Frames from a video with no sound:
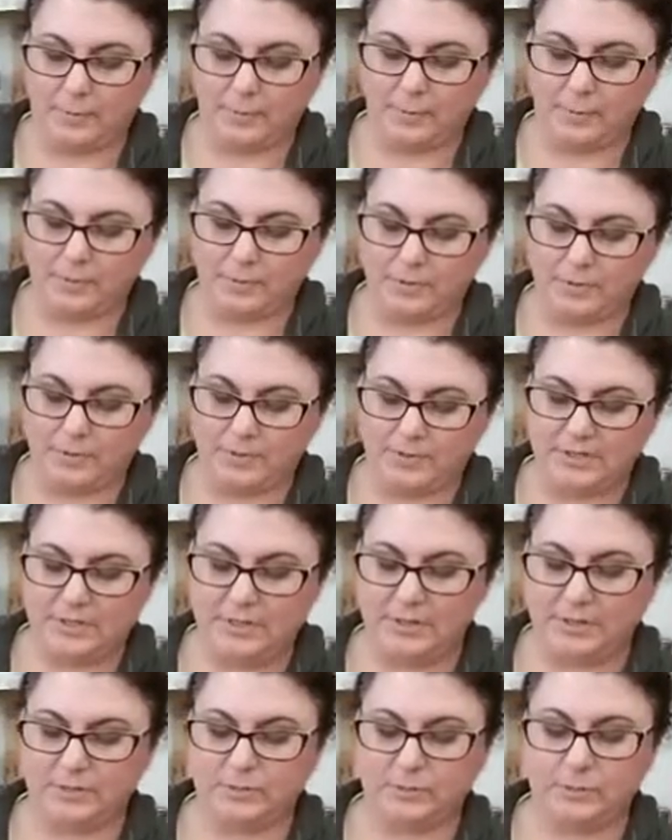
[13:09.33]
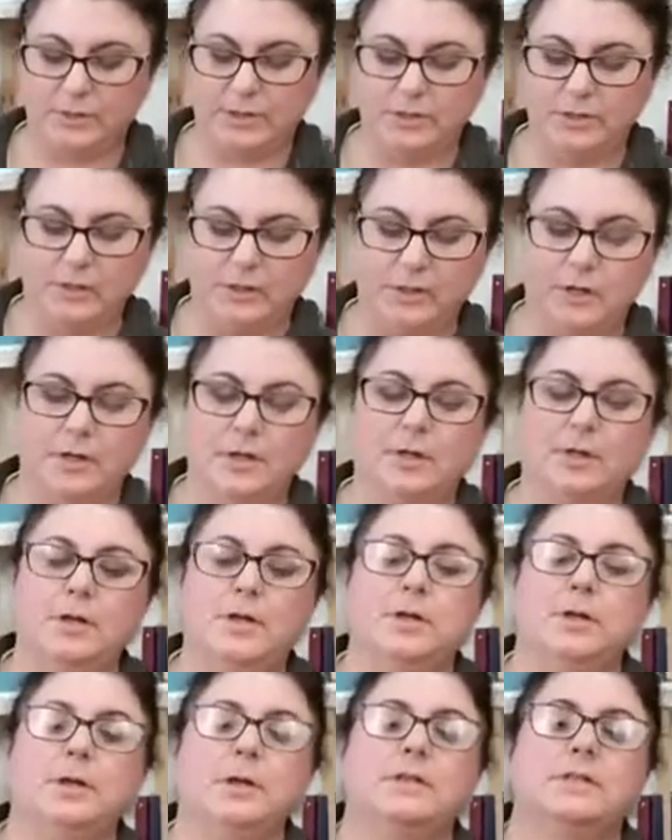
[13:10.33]
Let's see this one.
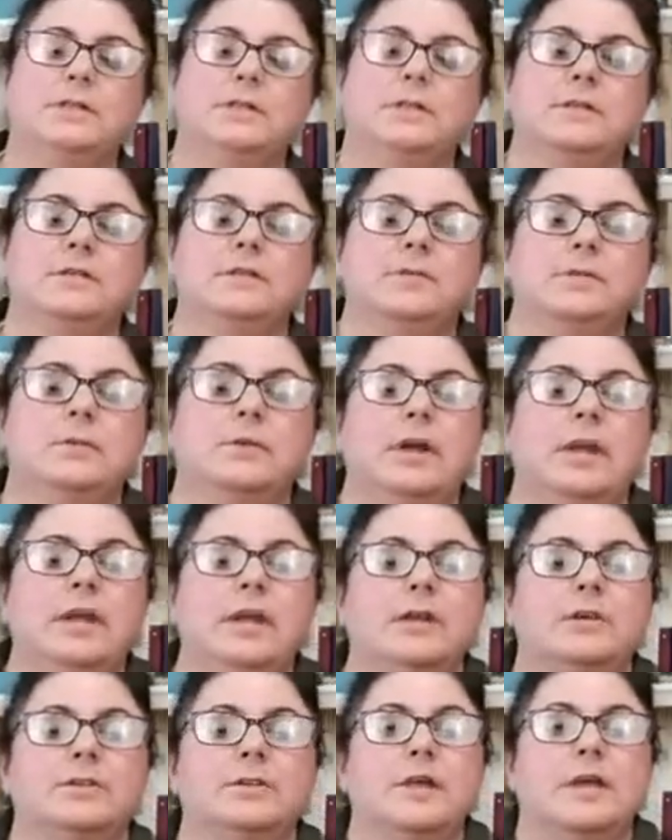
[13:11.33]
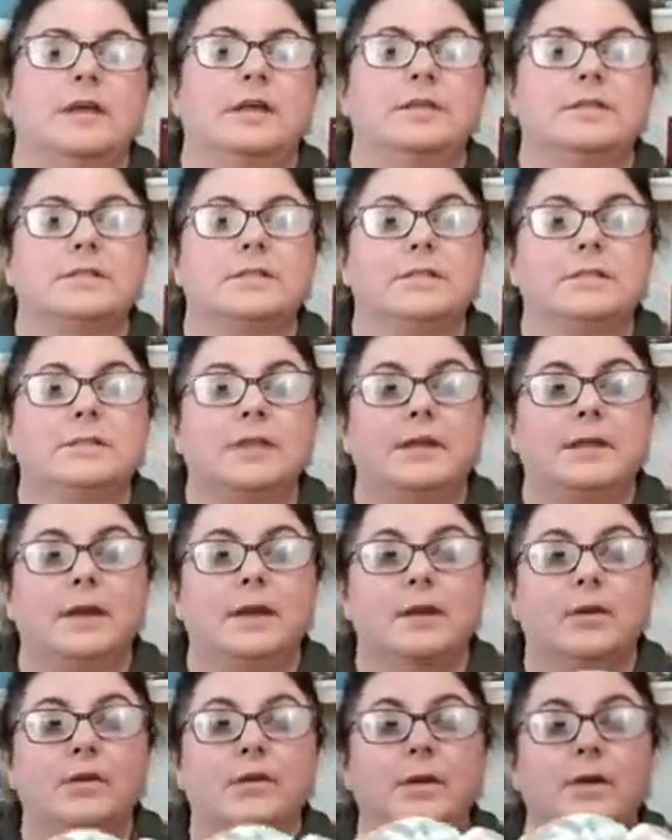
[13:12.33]
See, this one right here is kind of sticking
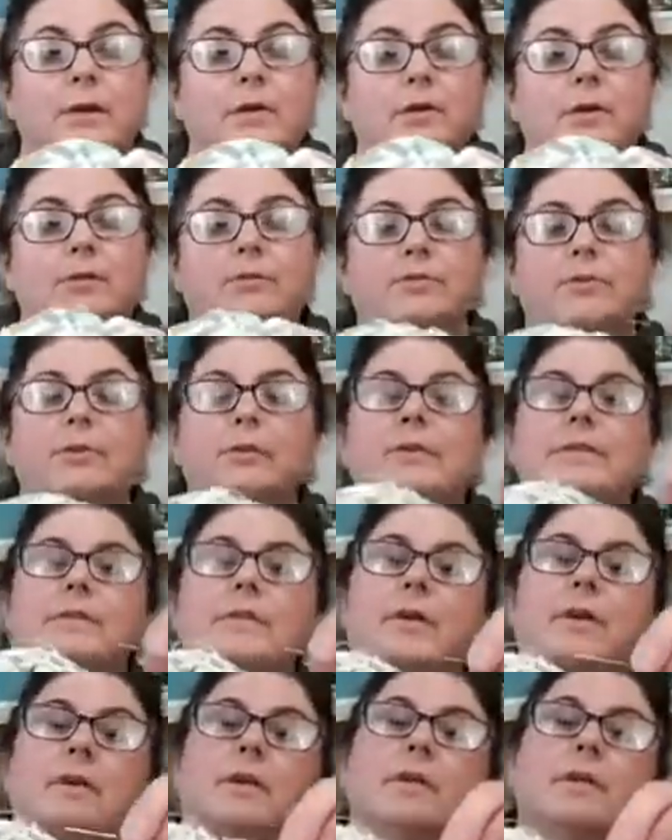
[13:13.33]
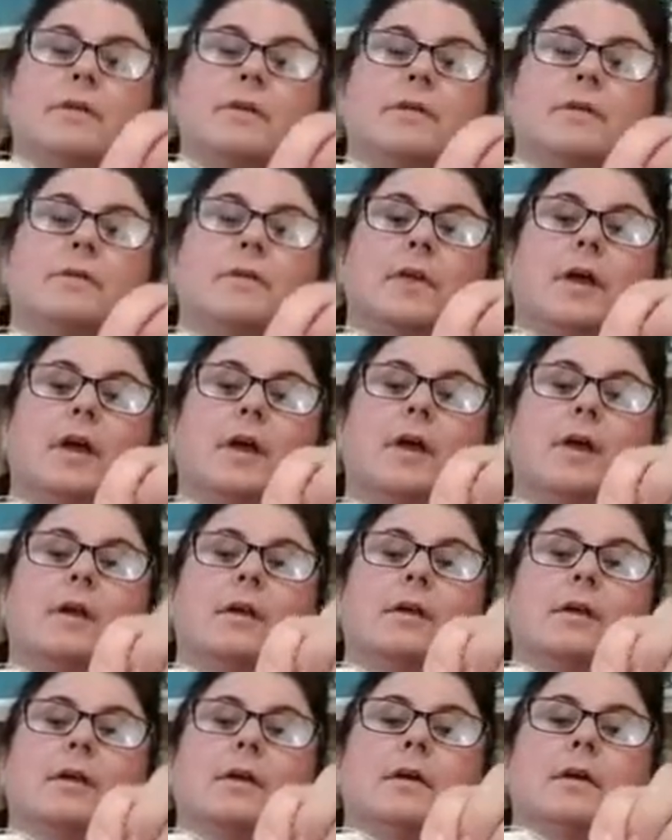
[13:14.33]
out. I don't know if you can see it. This
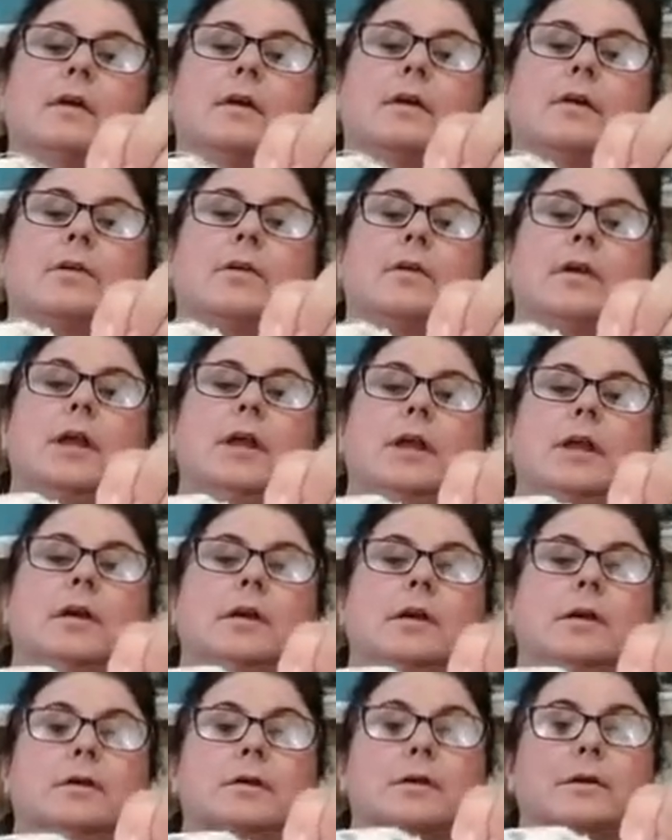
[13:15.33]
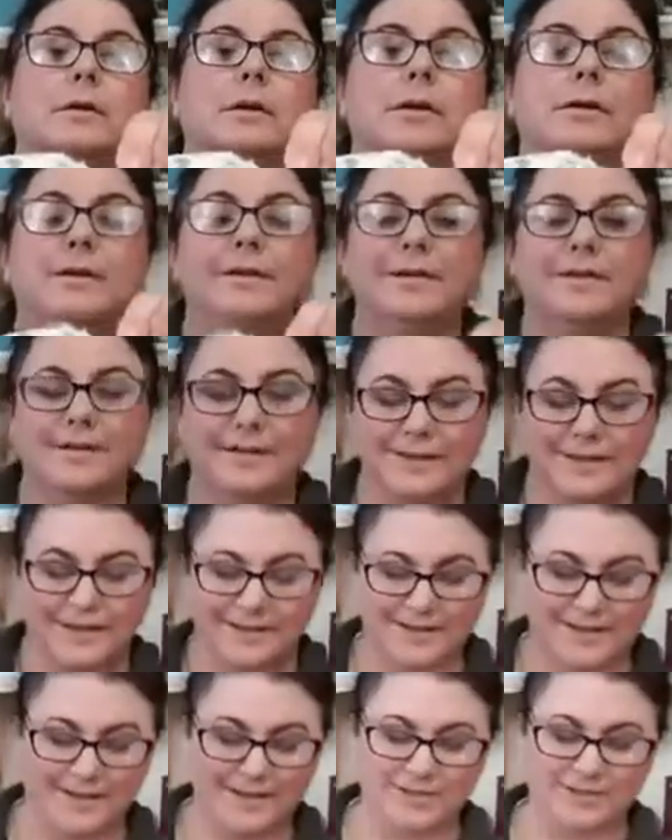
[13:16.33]
guy right here.
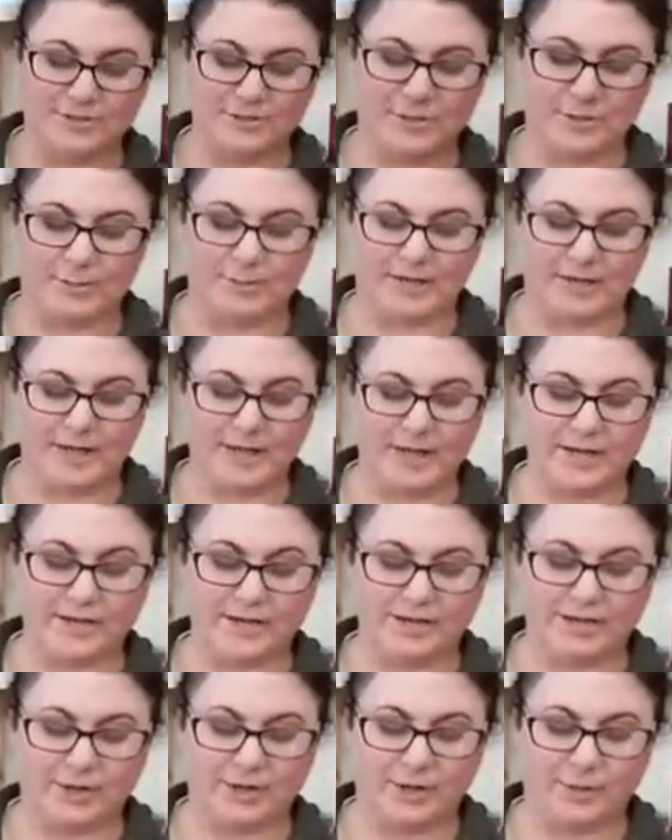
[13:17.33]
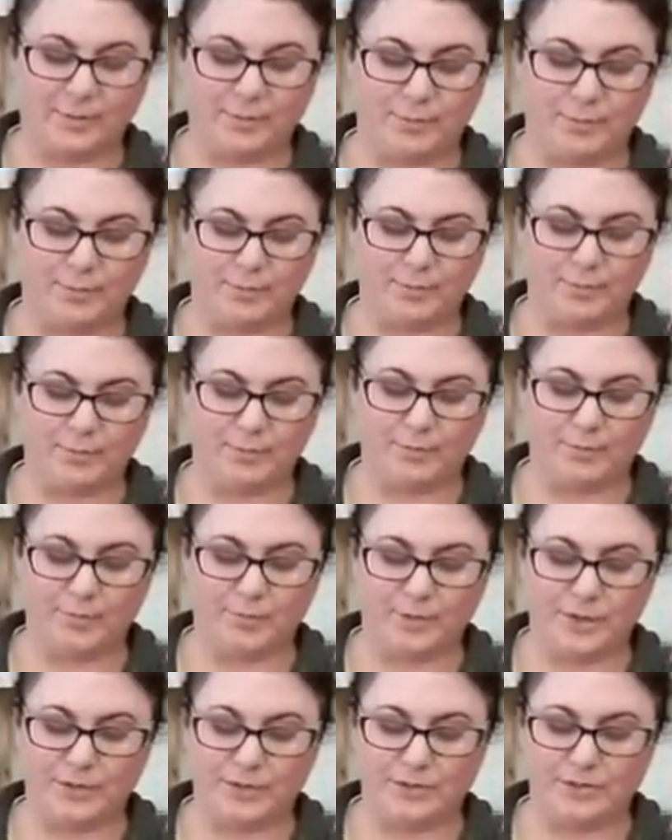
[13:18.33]
So I'm going to catch him
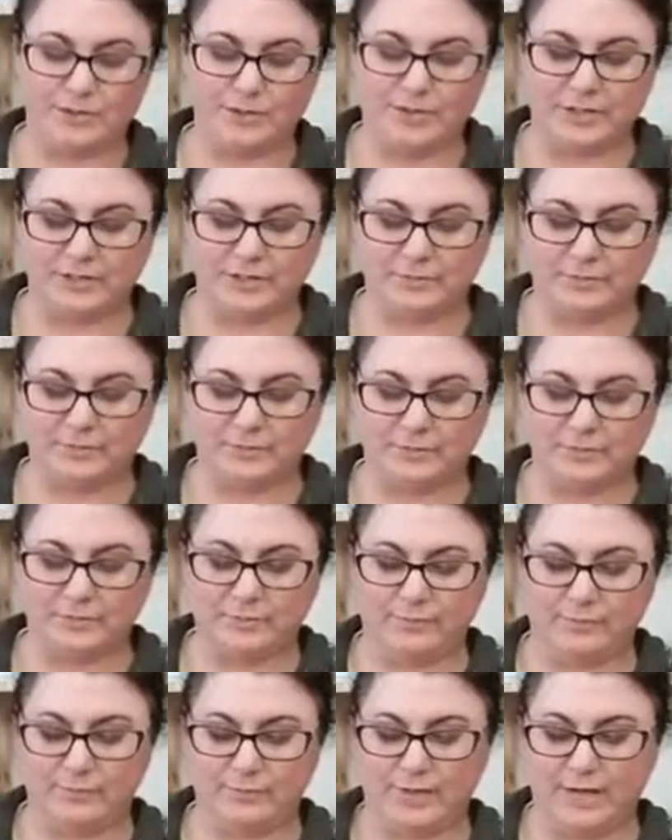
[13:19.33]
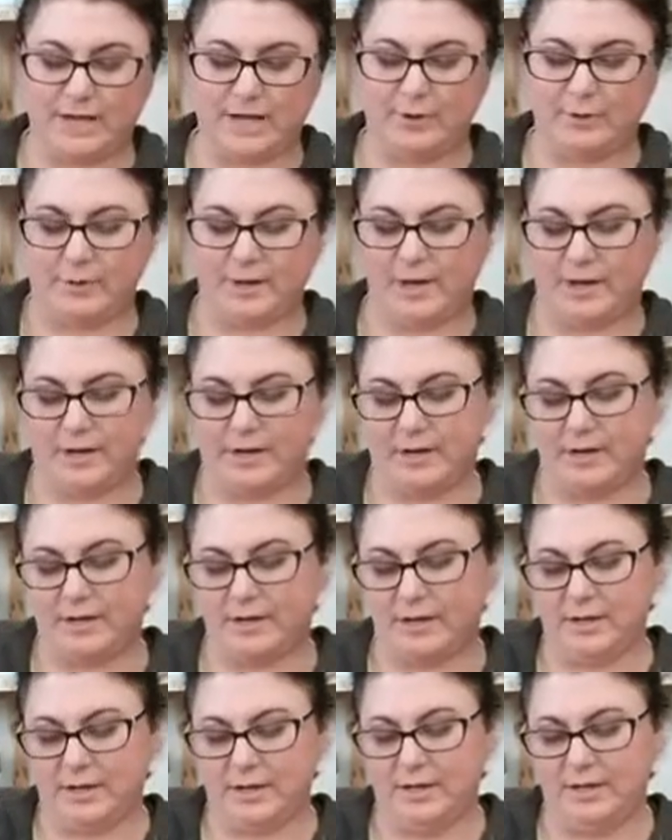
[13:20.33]
so he doesn't fly away
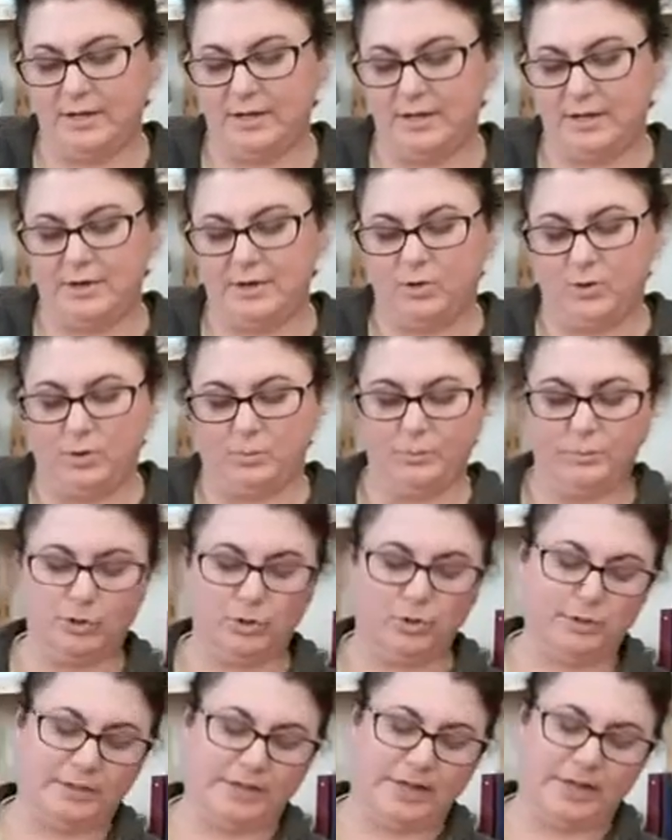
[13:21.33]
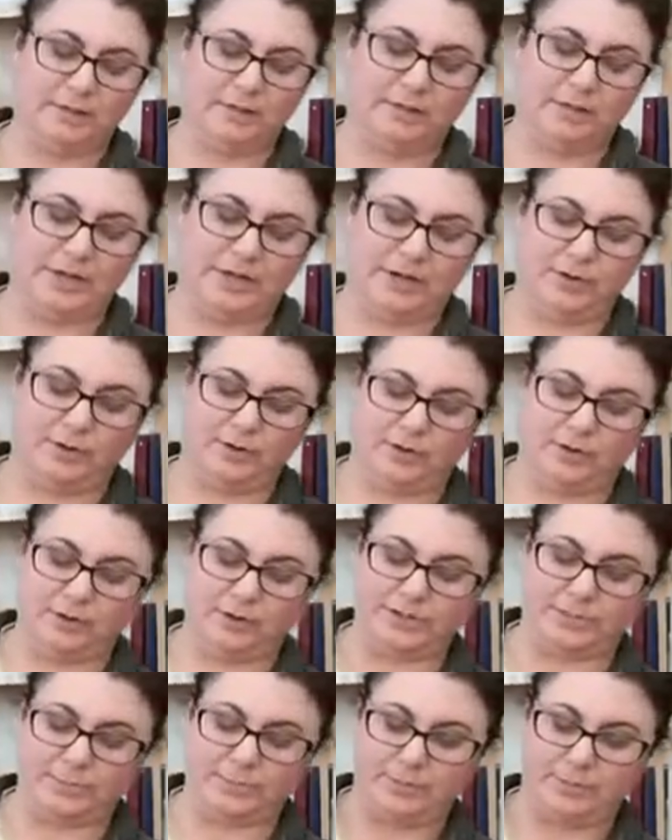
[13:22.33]
or pull down later or
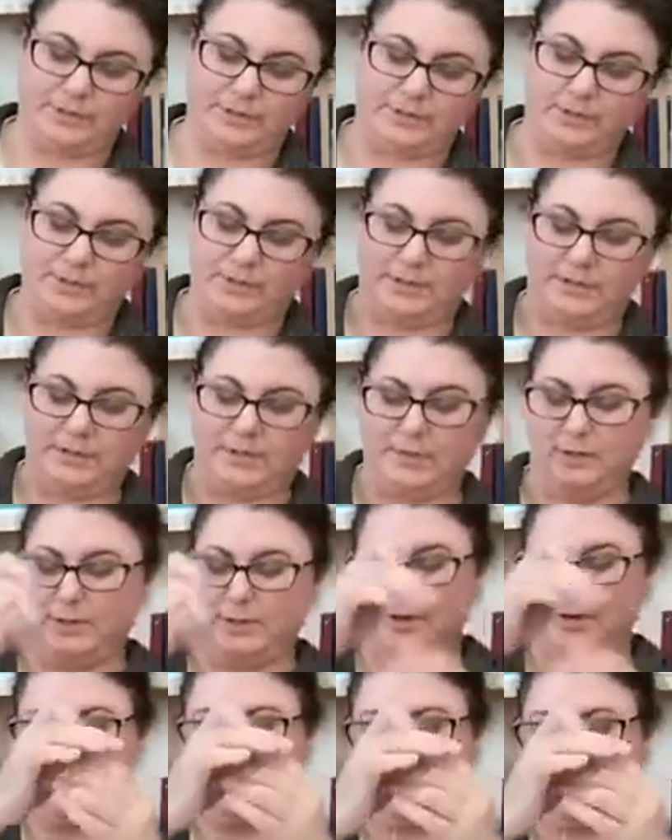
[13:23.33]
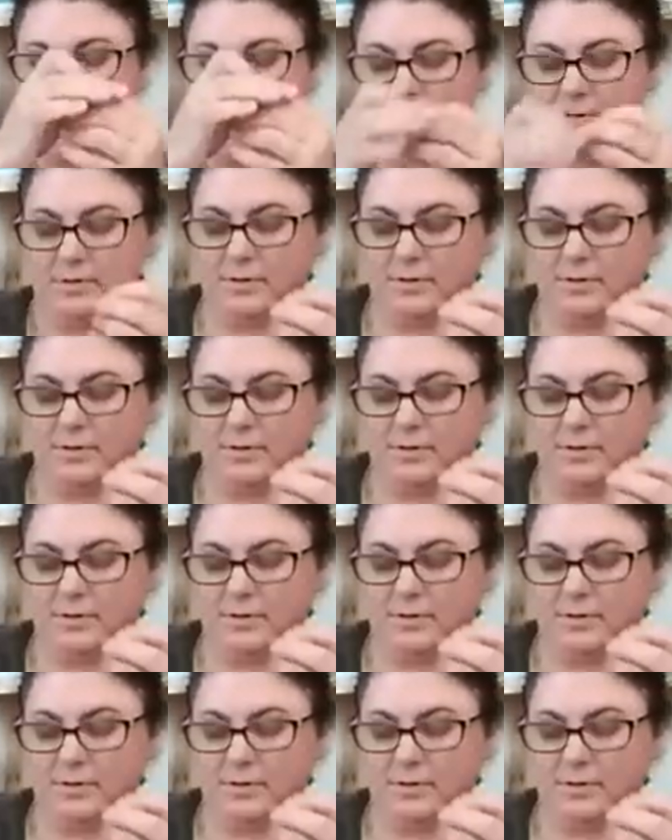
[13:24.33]
something. There we go.